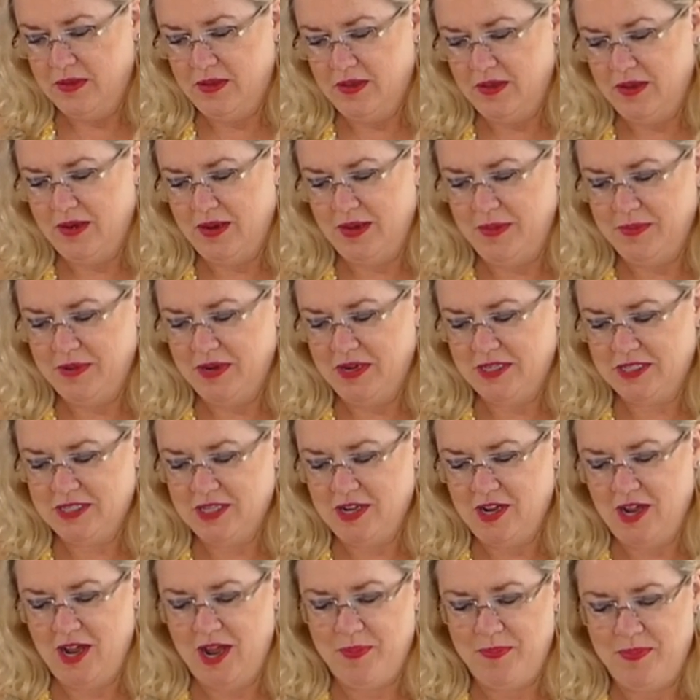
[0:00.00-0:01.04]
and I'm going to
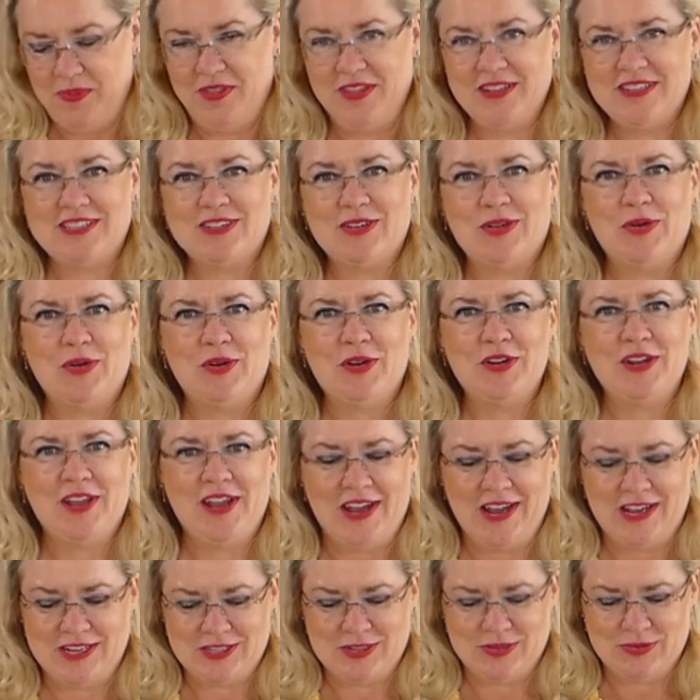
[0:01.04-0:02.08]
top this corn
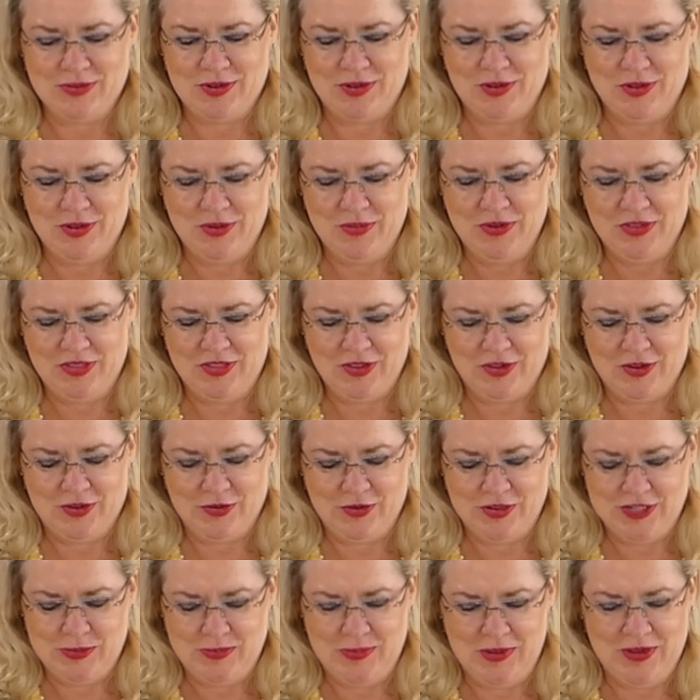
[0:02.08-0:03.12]
casserole with the
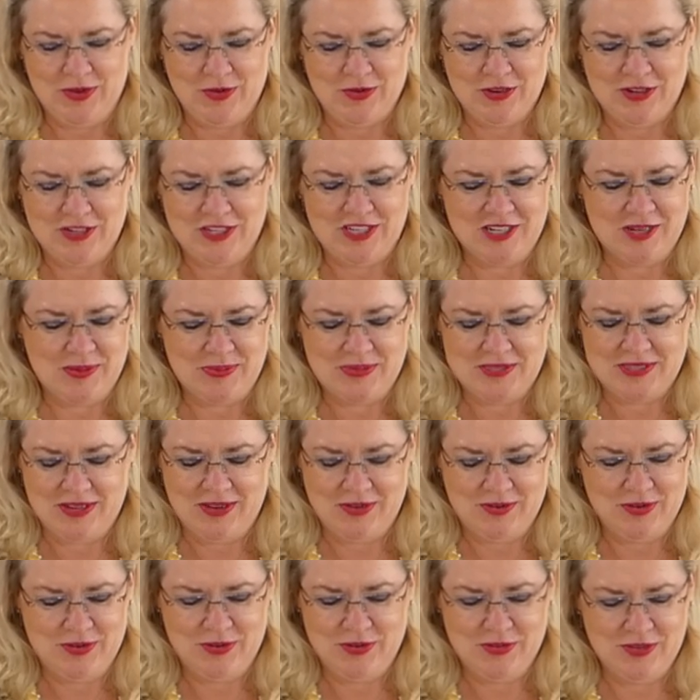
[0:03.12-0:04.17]
crispy corn chips.
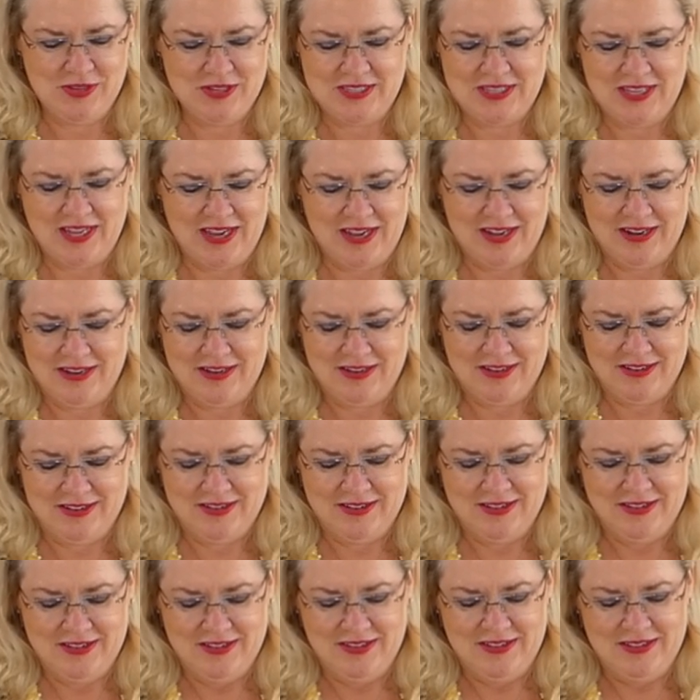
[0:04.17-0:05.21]
How cool is that?
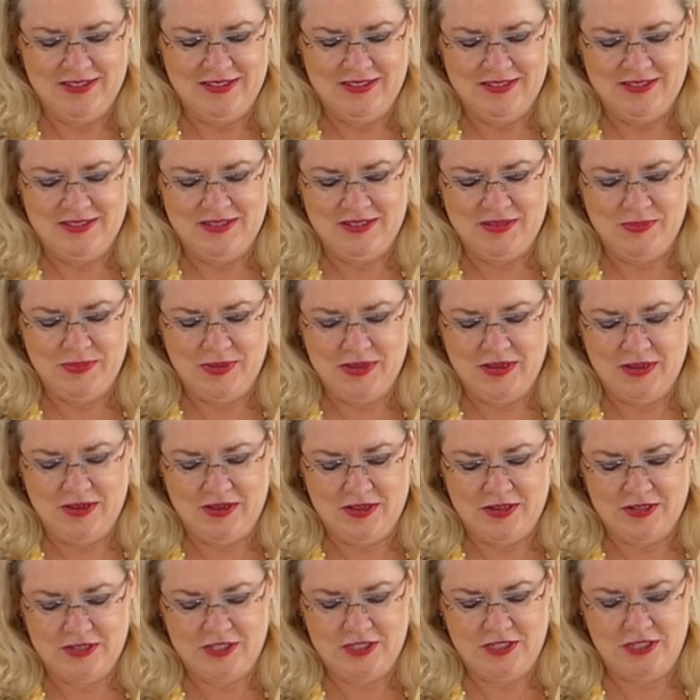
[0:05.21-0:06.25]
Oh my
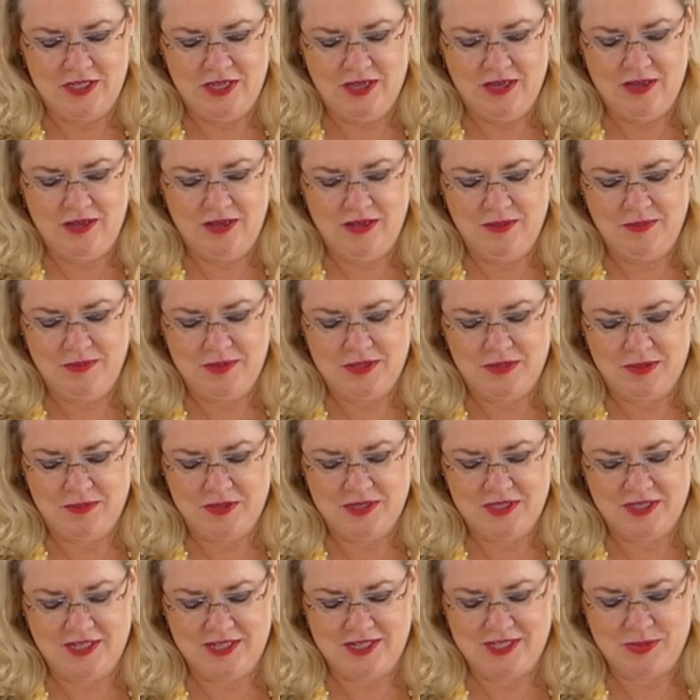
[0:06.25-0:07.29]
gosh, yum! So I'm
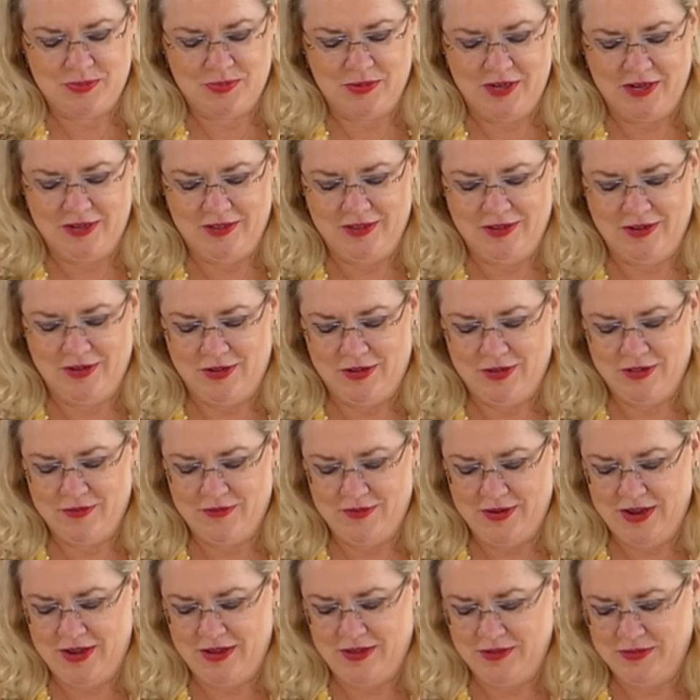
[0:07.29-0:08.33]
just going to sprinkle it all
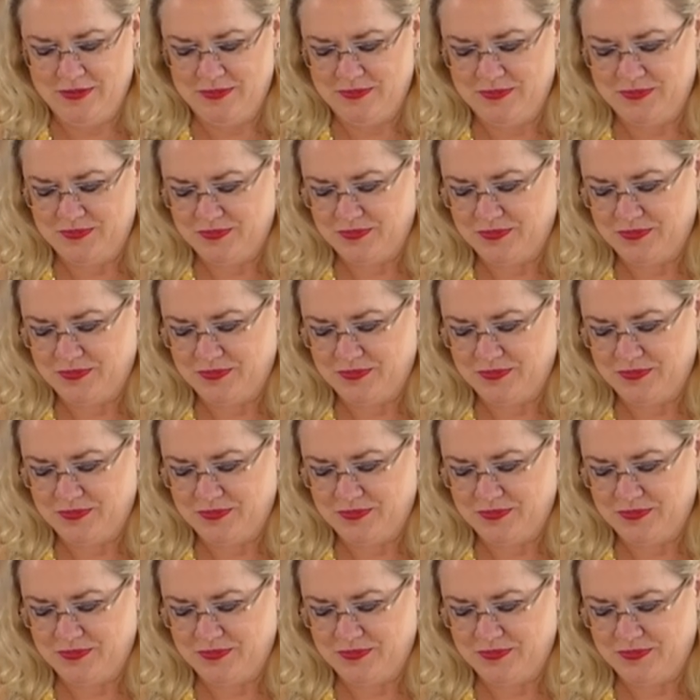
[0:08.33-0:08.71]
around.